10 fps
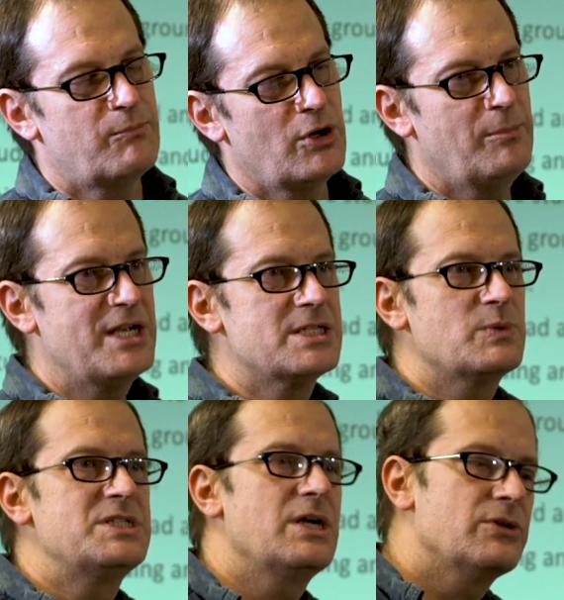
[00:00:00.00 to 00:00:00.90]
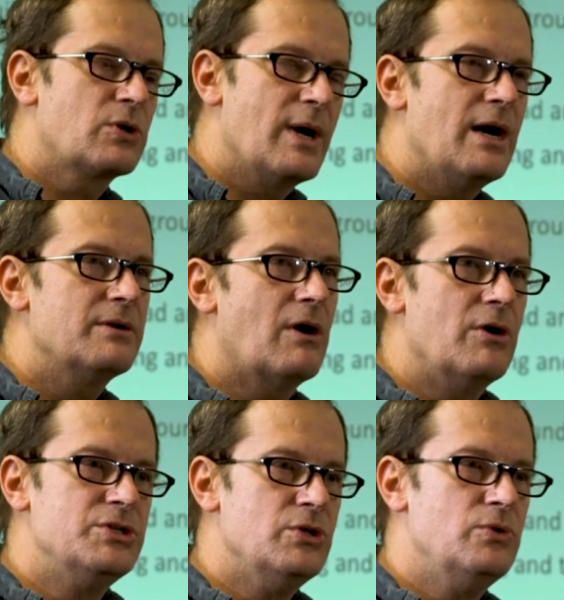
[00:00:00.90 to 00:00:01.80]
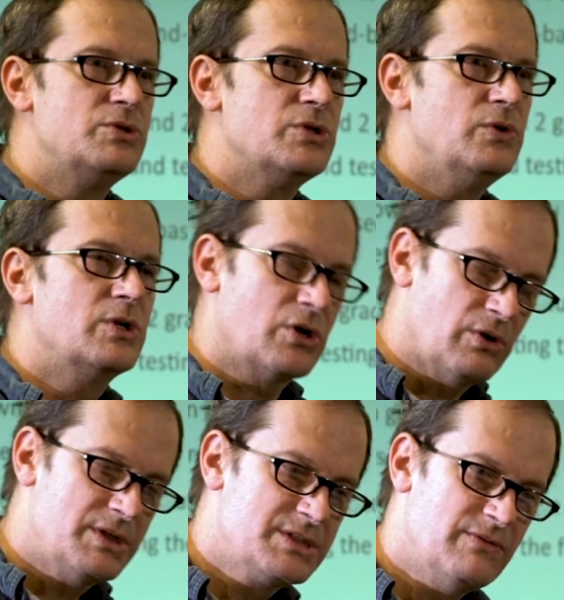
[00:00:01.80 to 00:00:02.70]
perturbations we see on the ground are due to currents